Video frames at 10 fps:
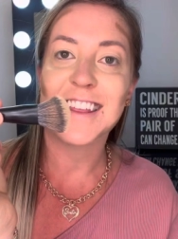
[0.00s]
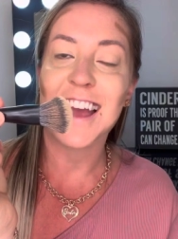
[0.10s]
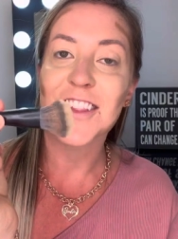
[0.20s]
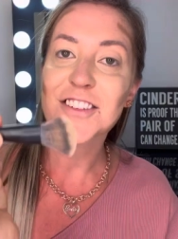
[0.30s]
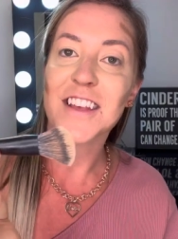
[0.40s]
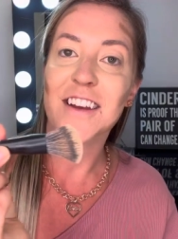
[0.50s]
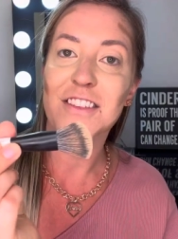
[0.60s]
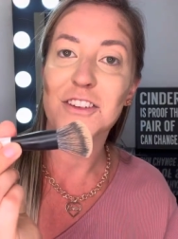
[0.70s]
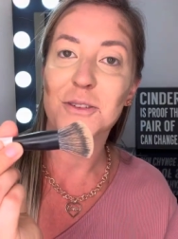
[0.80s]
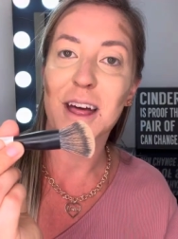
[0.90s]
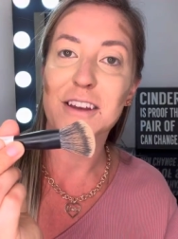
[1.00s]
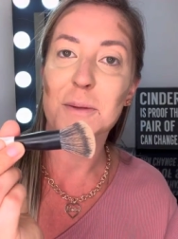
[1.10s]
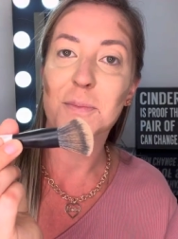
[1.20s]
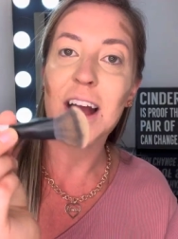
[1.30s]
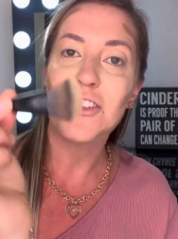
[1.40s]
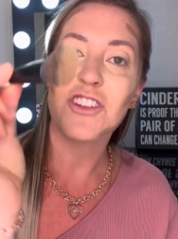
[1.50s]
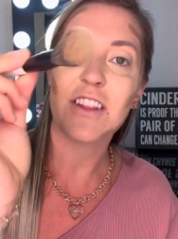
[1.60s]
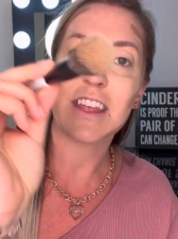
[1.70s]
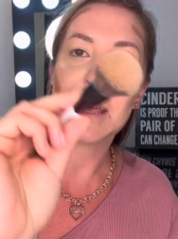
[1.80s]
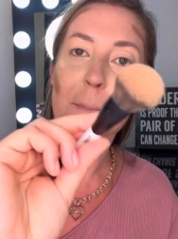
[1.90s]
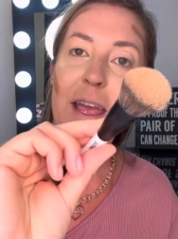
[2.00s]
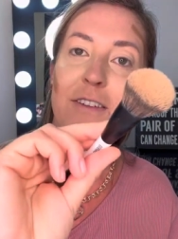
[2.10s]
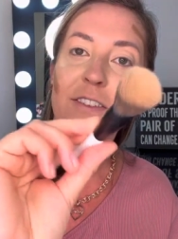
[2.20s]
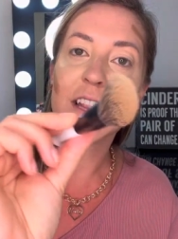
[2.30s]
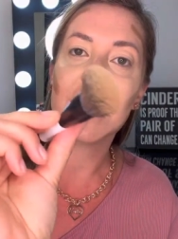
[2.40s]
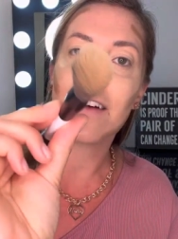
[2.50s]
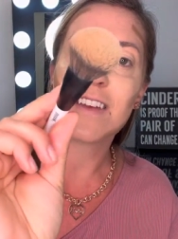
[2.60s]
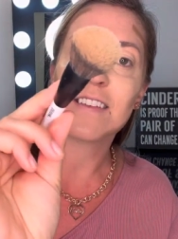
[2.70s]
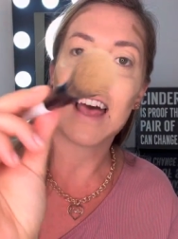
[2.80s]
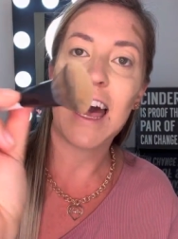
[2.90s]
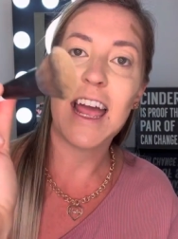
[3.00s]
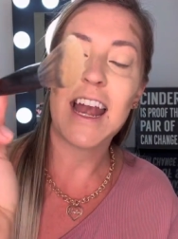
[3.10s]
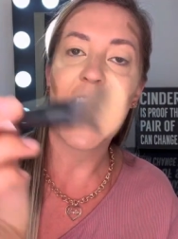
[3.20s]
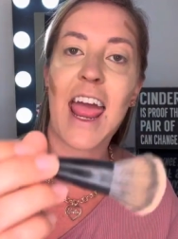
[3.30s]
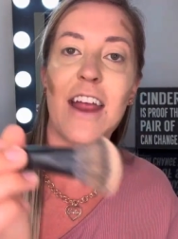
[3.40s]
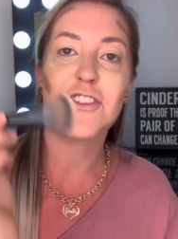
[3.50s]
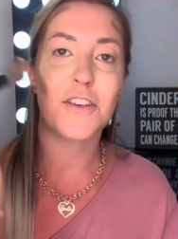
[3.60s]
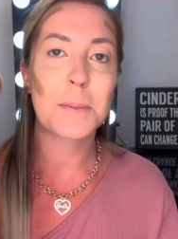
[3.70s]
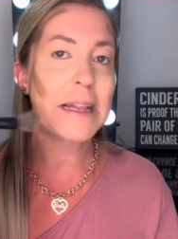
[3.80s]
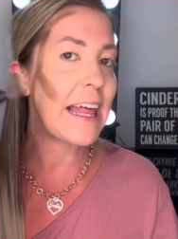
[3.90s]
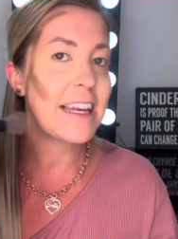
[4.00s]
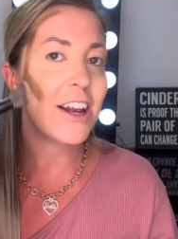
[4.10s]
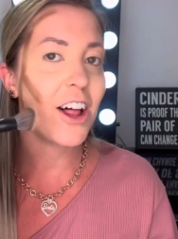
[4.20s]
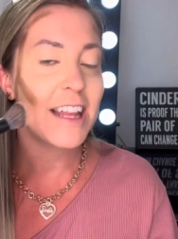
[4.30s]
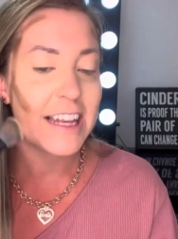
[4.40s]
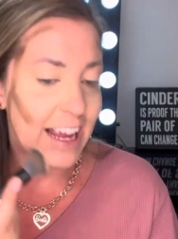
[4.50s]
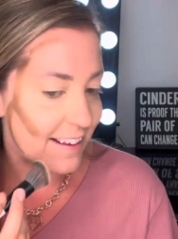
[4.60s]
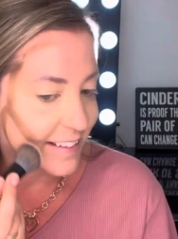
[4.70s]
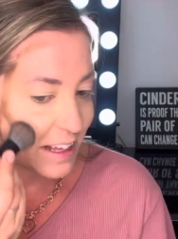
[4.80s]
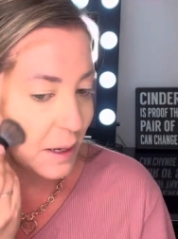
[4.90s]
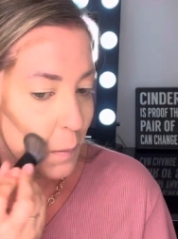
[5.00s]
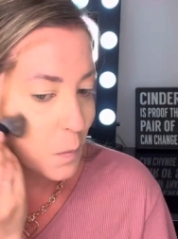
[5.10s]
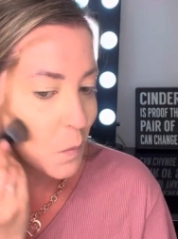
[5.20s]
the other side of the dual-ended brush, the big fluffy side, and just blend it all in nicely.